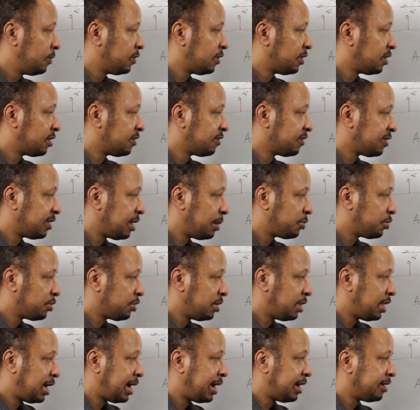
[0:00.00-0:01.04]
to
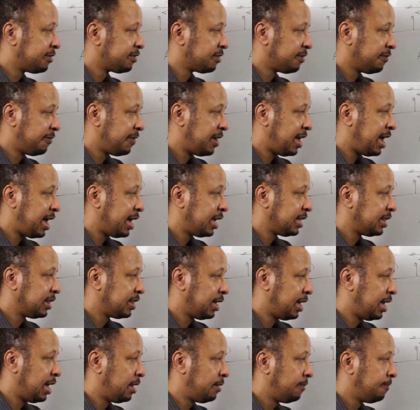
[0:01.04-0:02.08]
conceptualize the fact
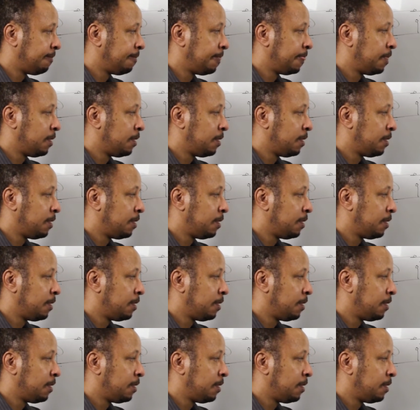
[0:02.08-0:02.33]
that